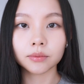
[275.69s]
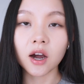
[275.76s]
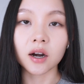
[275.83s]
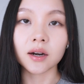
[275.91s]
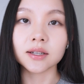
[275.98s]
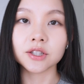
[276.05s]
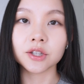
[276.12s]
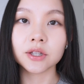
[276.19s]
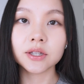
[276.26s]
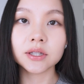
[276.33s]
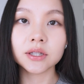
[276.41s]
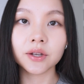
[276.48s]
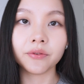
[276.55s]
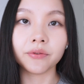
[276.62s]
Alright, so this
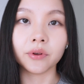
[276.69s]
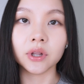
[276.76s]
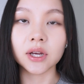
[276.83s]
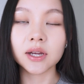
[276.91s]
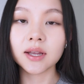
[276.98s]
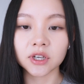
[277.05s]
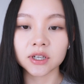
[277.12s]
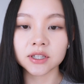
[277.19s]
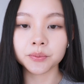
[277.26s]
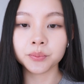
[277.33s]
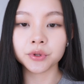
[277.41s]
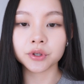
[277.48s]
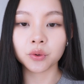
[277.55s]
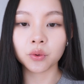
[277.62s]
is a full look. I did
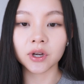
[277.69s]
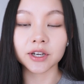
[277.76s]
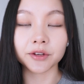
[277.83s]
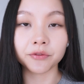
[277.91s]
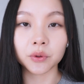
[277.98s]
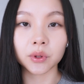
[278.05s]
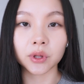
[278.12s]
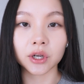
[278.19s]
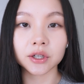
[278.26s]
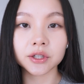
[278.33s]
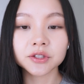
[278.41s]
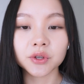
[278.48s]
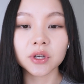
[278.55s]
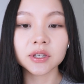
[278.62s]
put quite a few
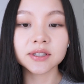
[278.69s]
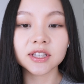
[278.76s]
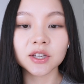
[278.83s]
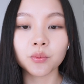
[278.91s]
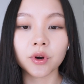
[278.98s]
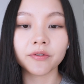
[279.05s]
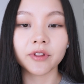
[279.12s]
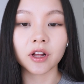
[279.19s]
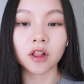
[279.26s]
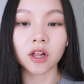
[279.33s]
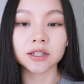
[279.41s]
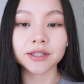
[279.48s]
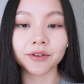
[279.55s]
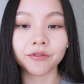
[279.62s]
layers, so you can see more of that
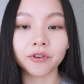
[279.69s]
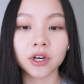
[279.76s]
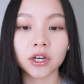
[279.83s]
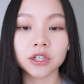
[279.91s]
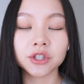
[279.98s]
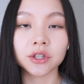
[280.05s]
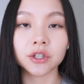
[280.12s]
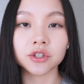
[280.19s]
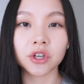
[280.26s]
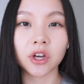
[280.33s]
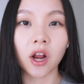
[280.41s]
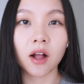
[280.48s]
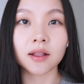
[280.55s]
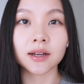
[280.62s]
glossy finish and the
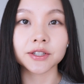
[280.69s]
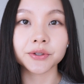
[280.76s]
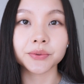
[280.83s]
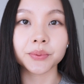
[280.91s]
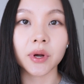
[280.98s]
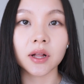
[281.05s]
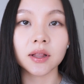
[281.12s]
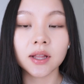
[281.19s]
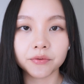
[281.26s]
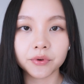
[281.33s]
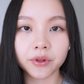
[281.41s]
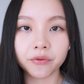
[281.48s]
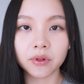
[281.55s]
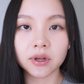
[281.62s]
shade color as well.
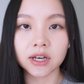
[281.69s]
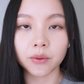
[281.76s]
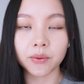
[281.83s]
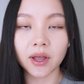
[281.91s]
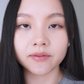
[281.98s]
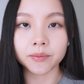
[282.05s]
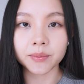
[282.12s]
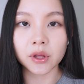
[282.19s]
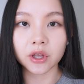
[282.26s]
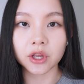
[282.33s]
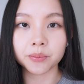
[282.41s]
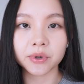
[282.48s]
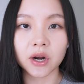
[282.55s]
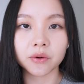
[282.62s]
For the full look, now we have a
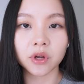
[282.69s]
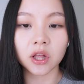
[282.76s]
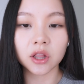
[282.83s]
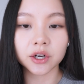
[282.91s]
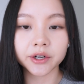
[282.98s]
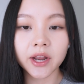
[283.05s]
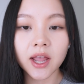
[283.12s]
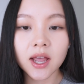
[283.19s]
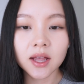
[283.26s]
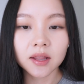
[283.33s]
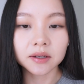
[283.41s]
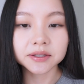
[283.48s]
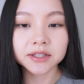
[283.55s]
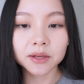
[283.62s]
milky brown color.
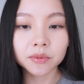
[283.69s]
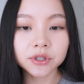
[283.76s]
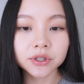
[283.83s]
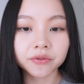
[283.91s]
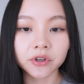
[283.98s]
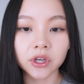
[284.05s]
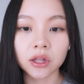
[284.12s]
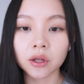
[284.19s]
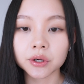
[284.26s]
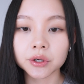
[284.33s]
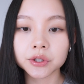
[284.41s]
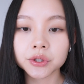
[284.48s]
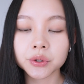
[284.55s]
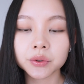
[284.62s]
There's not much of a yellow
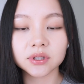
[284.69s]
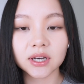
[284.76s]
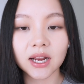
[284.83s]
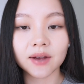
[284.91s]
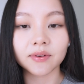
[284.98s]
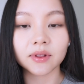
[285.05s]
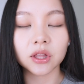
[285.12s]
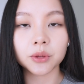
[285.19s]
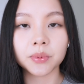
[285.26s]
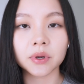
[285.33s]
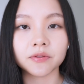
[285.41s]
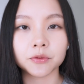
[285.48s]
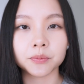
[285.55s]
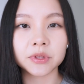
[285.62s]
undertone. It's gonna have a little bit
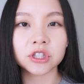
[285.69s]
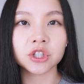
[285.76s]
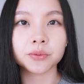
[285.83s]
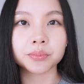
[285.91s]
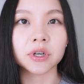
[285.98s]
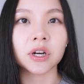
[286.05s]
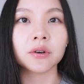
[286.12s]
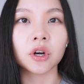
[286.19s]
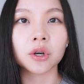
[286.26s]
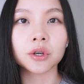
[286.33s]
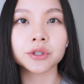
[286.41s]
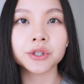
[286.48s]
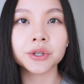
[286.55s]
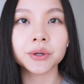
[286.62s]
of a peachy brown
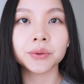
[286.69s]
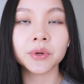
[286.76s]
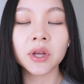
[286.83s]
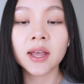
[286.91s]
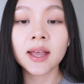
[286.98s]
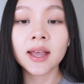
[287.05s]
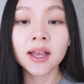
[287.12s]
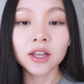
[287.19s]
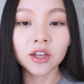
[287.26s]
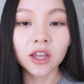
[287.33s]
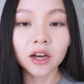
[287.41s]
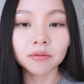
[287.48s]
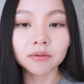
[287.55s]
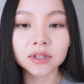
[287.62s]
undertone. You
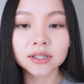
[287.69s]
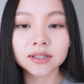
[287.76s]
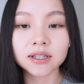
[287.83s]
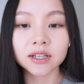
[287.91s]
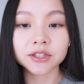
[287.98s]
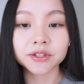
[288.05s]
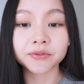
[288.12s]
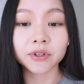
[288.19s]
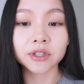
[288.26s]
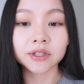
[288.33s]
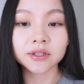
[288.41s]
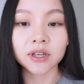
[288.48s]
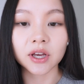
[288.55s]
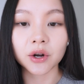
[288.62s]
can't really see it, it's very
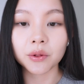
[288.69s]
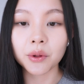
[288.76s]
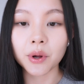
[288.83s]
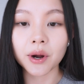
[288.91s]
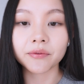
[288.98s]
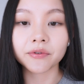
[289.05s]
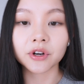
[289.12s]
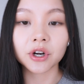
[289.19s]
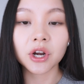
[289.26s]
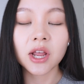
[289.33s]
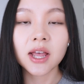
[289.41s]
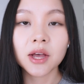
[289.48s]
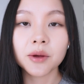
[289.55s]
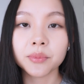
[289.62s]
subtle, however,
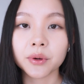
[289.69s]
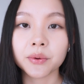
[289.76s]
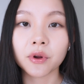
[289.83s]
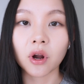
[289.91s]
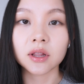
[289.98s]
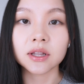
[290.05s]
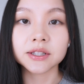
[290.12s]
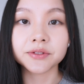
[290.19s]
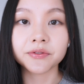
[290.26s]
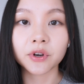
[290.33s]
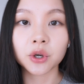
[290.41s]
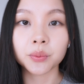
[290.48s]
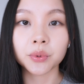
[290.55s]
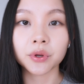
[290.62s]
but regardless,
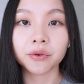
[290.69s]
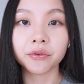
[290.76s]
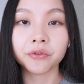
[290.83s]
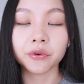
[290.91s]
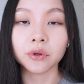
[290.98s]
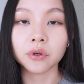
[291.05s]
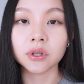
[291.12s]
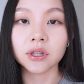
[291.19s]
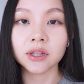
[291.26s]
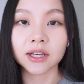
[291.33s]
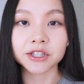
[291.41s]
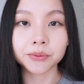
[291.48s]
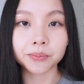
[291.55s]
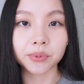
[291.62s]
very beautiful
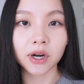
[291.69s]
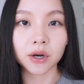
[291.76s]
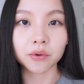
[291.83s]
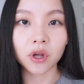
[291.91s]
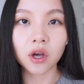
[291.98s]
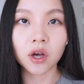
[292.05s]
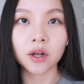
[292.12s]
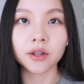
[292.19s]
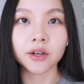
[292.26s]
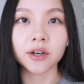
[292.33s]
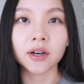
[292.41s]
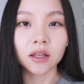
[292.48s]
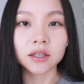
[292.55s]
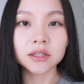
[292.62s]
light brown
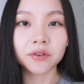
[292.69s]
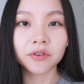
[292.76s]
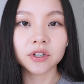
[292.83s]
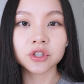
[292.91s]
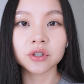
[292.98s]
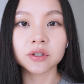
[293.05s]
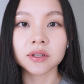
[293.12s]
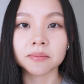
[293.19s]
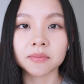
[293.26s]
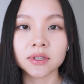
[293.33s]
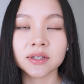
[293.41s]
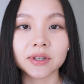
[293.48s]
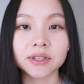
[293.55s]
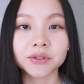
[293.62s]
color. Glossy finish looks
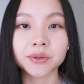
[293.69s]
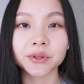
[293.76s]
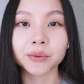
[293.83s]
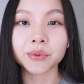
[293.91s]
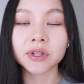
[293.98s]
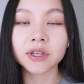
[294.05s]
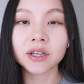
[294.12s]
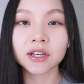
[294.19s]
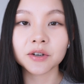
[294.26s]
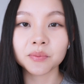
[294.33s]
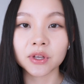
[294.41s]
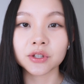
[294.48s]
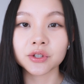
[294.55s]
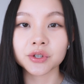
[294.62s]
amazing. This will look really good in
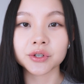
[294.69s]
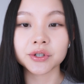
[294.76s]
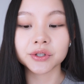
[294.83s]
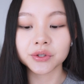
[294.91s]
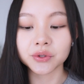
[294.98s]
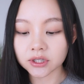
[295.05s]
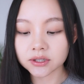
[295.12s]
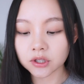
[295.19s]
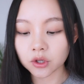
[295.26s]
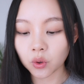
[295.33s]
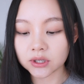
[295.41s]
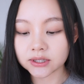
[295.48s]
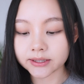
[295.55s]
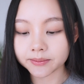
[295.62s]
pictures. It does look
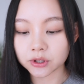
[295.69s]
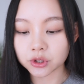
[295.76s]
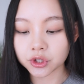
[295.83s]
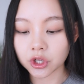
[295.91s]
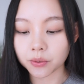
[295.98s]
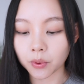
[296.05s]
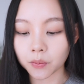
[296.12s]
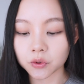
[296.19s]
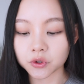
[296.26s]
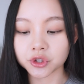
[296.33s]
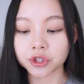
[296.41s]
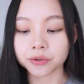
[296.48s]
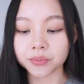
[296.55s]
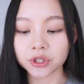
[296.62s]
quite similar to the
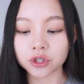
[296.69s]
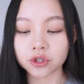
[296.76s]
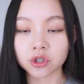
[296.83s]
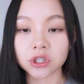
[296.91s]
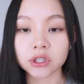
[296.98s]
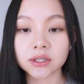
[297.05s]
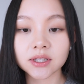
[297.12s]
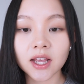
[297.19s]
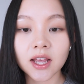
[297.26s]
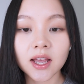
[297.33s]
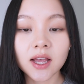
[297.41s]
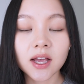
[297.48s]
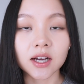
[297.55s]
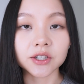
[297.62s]
promotional pictures.
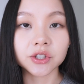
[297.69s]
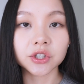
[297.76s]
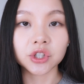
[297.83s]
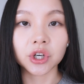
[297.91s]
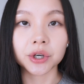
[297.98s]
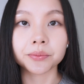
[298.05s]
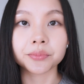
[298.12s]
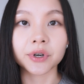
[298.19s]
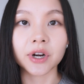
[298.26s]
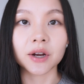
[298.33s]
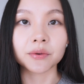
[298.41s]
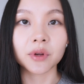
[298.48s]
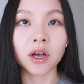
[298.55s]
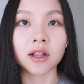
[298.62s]
A sheer
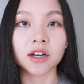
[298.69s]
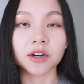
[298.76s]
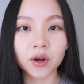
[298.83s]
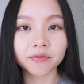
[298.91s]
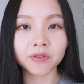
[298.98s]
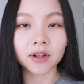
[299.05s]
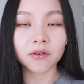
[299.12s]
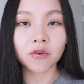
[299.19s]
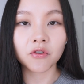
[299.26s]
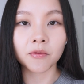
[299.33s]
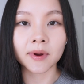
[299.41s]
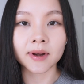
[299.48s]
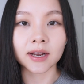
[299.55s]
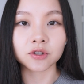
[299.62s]
brown color. Quite flattering for
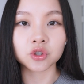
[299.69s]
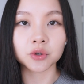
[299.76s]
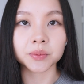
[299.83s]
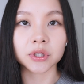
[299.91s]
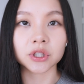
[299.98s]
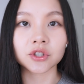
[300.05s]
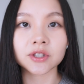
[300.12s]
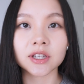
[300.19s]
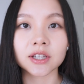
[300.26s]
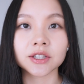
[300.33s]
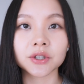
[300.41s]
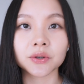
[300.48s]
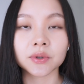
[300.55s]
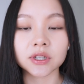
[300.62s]
my natural beige skin
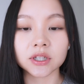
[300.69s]
tone. It